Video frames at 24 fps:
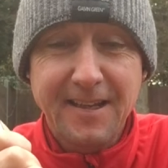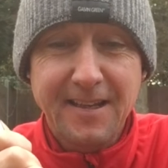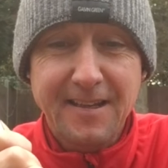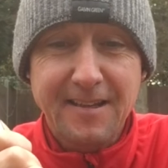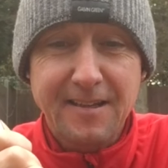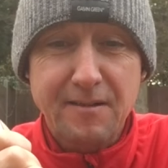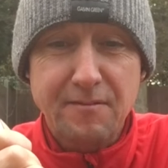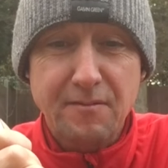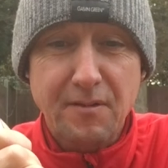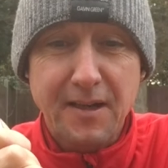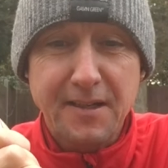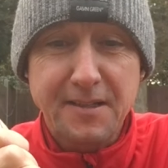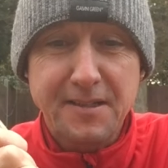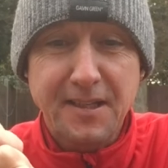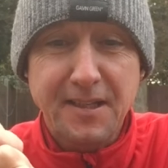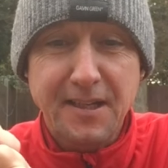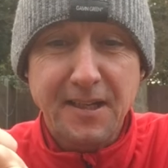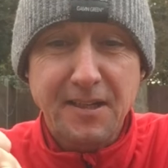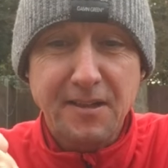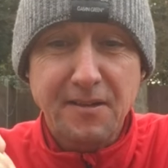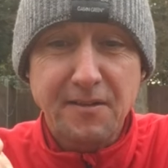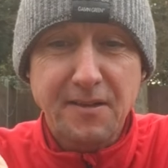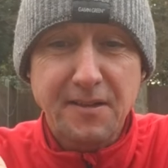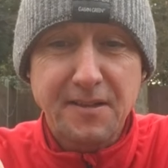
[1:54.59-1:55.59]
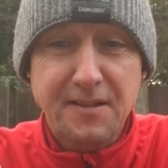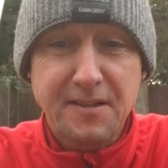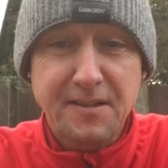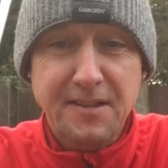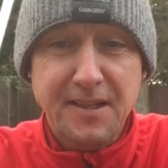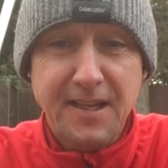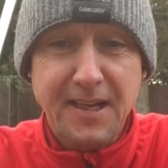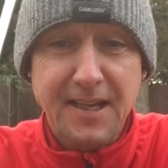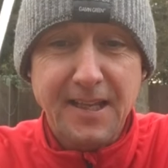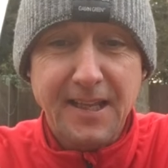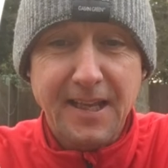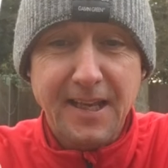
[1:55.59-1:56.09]
the writing, and you can
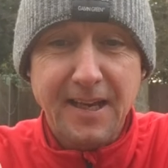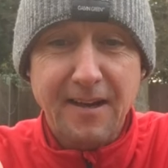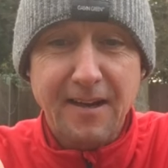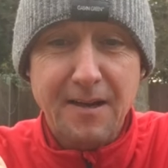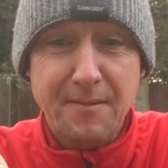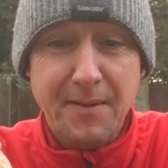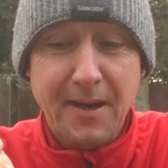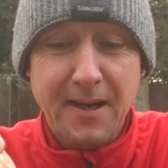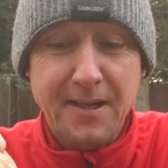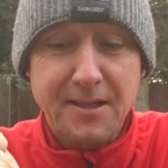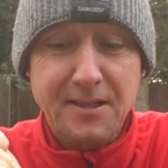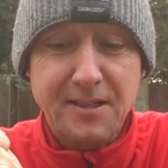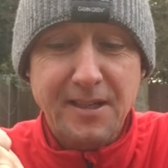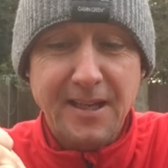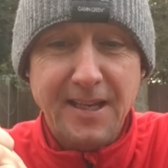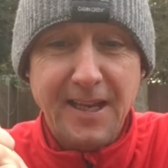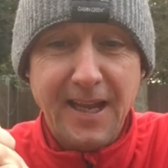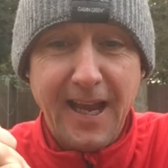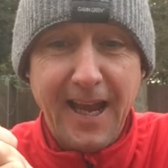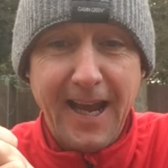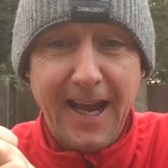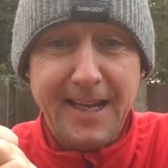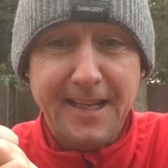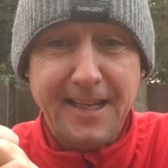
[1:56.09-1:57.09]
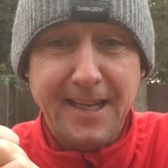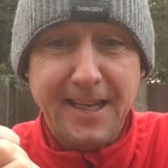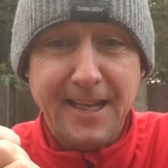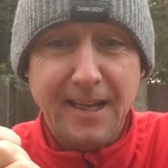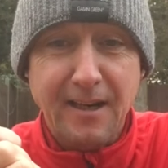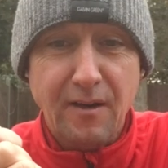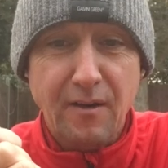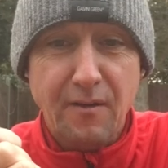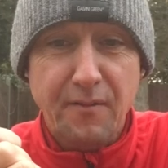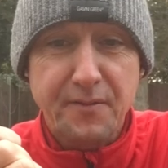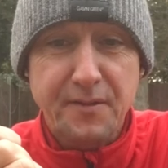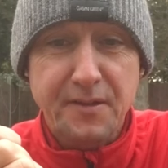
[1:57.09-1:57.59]
see there I'm actually adding
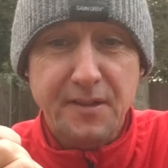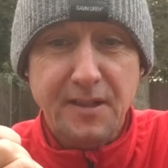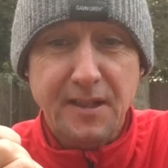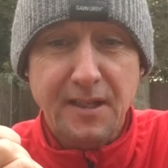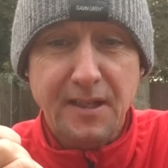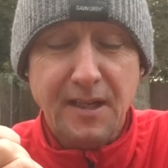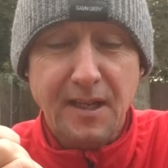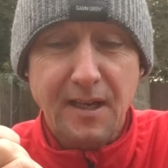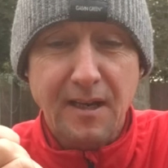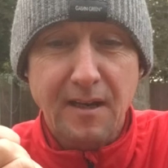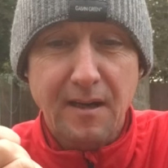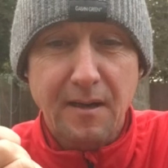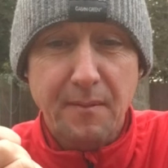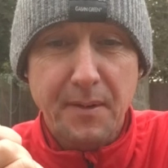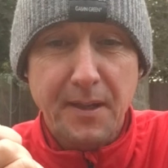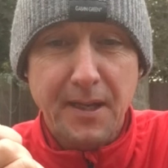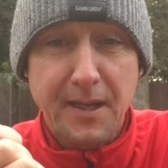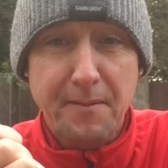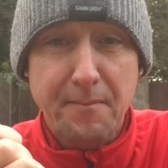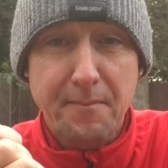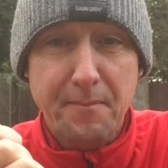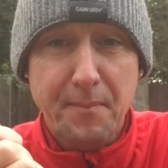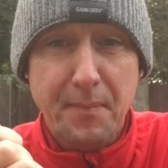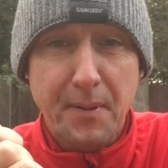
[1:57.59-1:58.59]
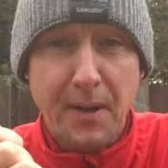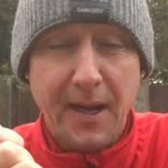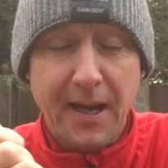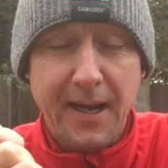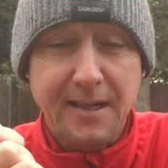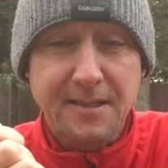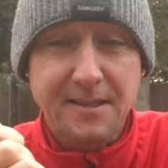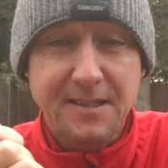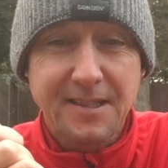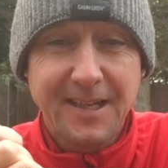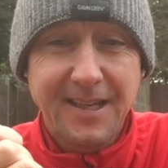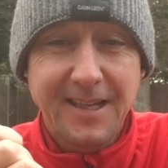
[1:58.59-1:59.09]
loft to the club at
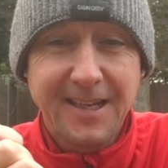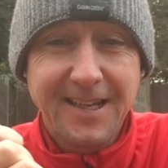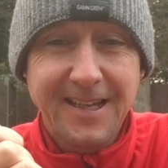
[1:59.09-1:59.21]
impact,